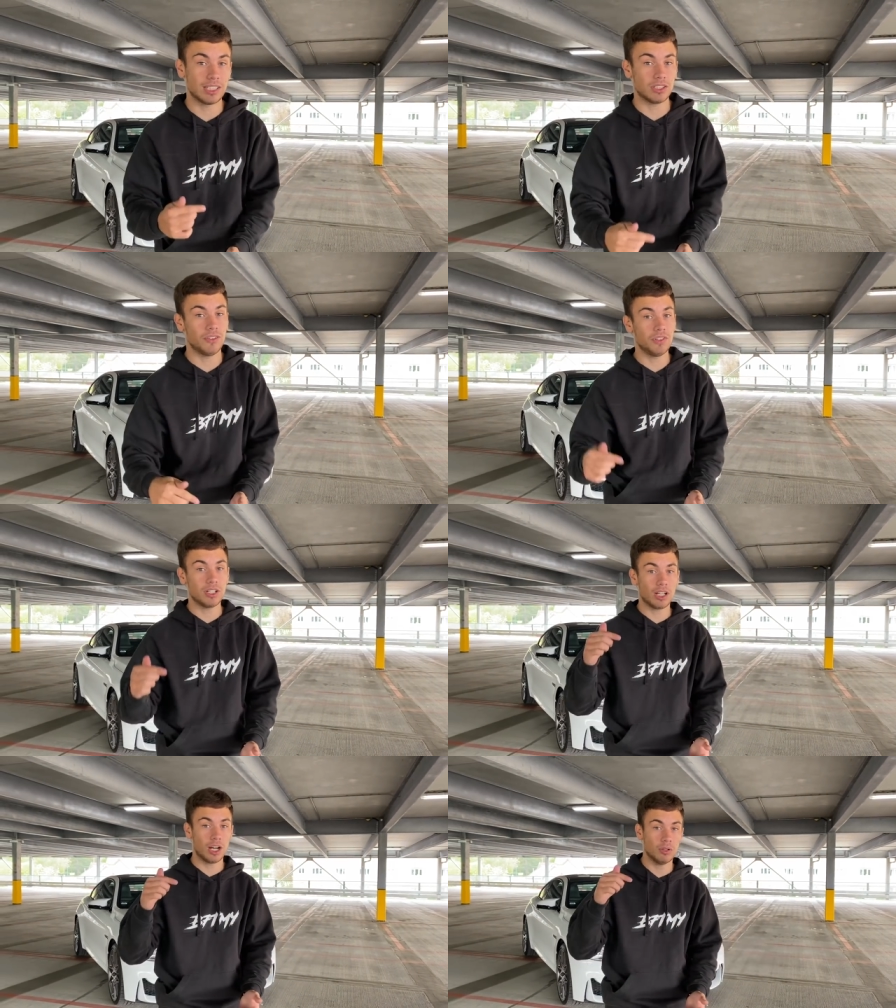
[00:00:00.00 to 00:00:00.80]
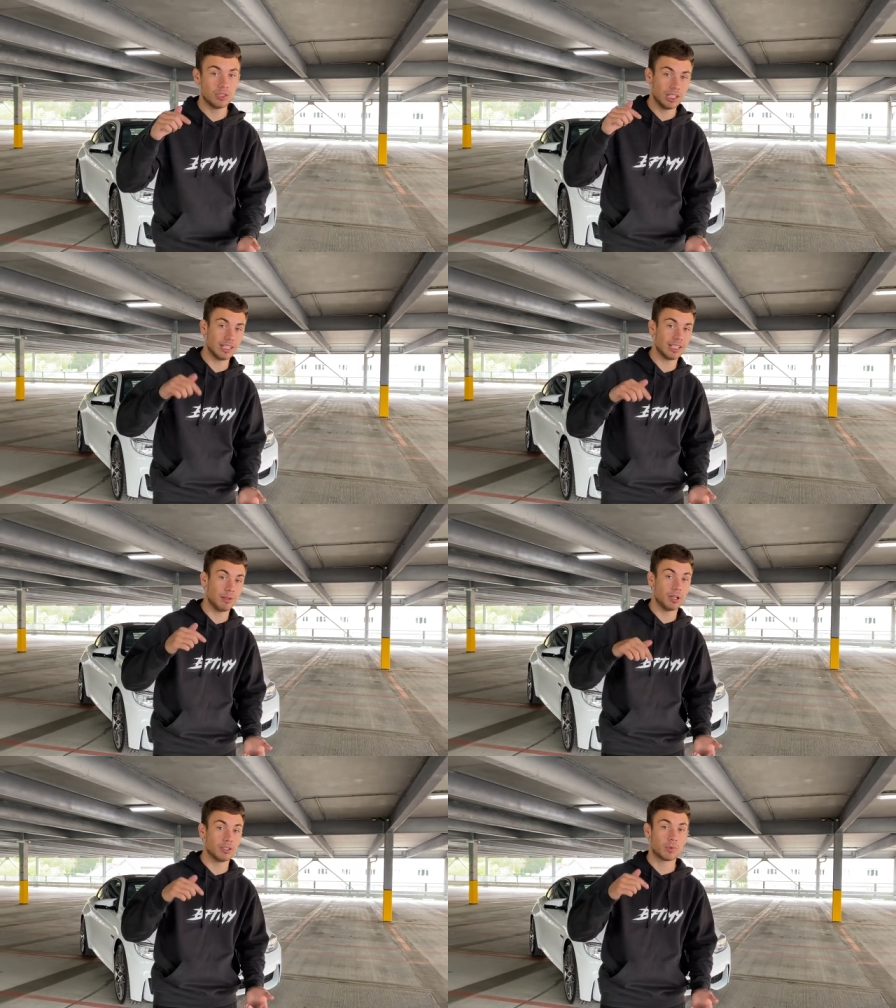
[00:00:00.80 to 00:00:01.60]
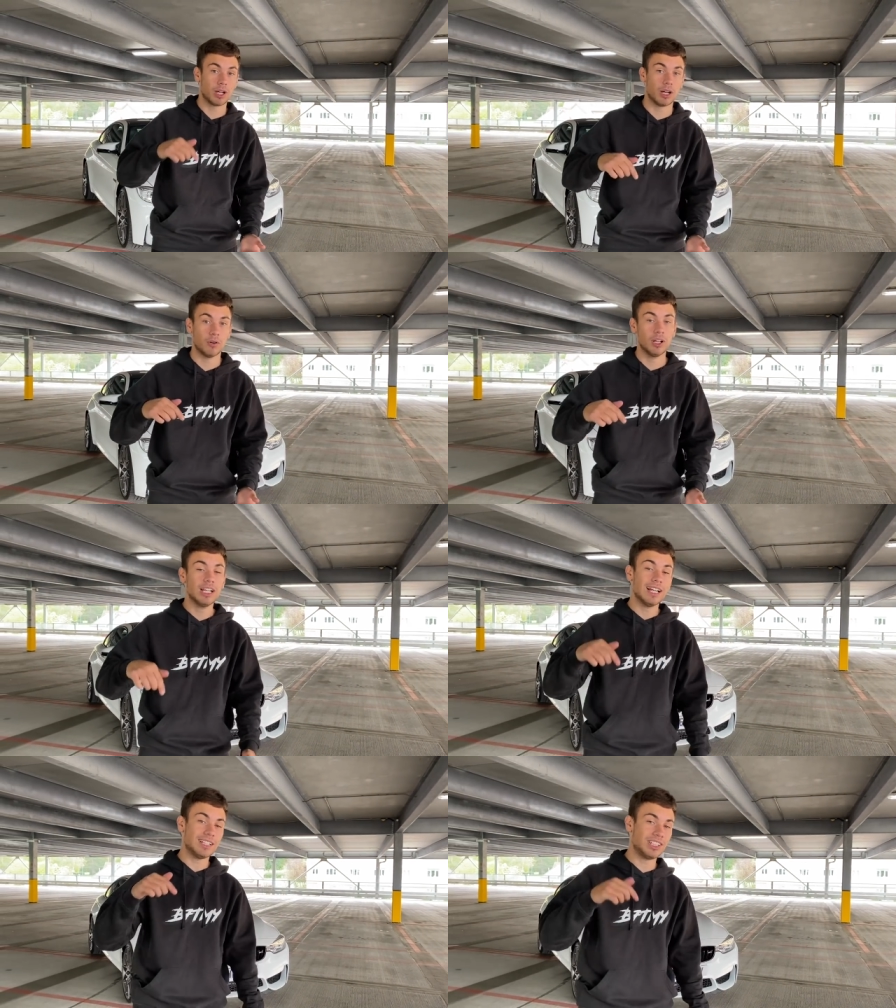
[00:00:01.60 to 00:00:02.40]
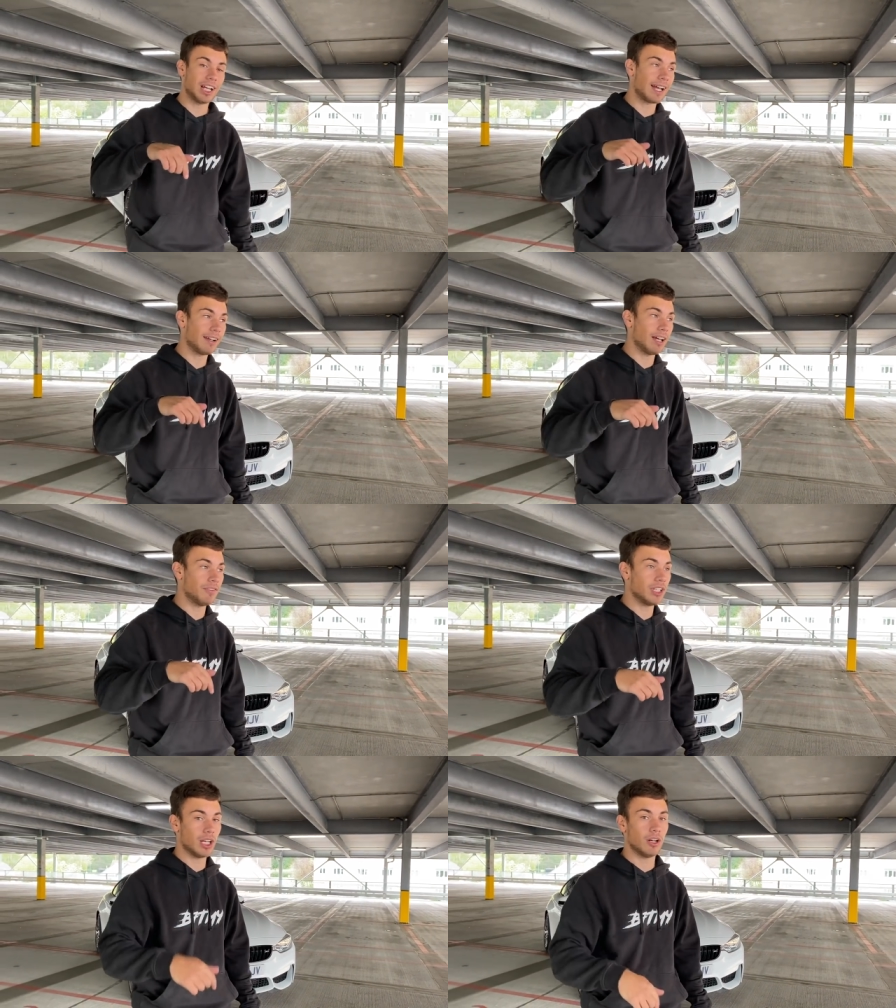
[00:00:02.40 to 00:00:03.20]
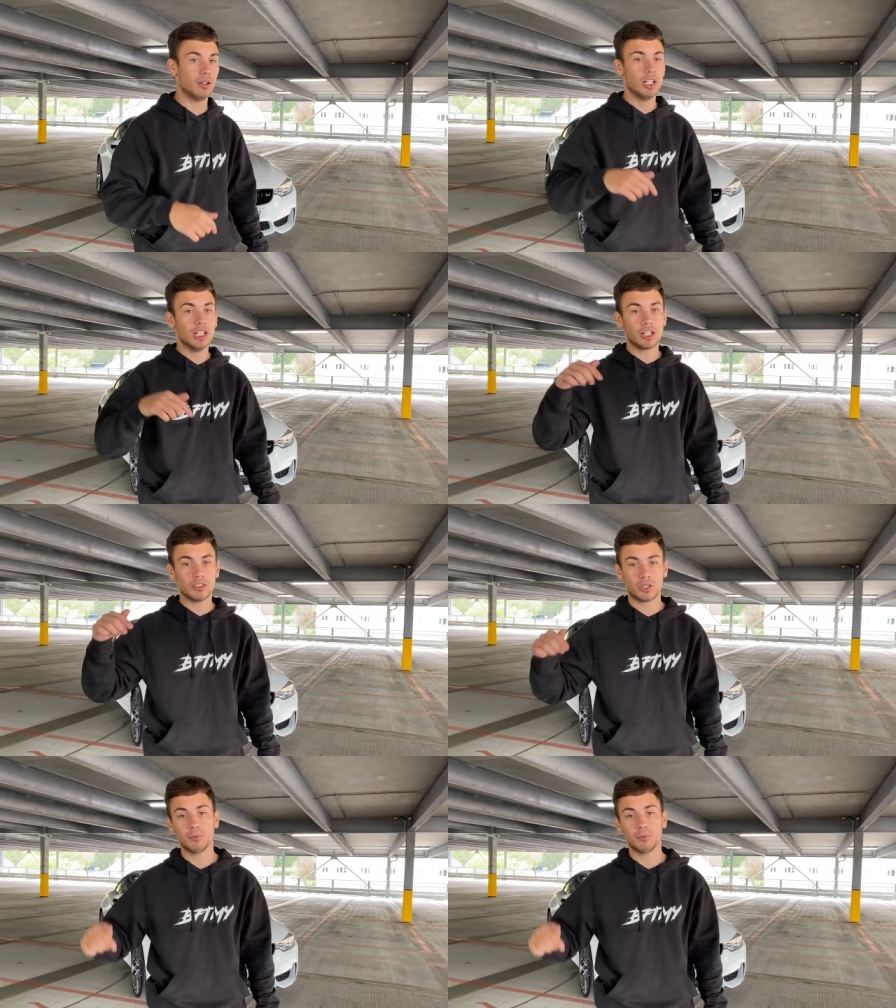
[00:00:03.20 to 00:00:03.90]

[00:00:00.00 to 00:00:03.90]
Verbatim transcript: So if you can go to the link down below as well and check out that video, go to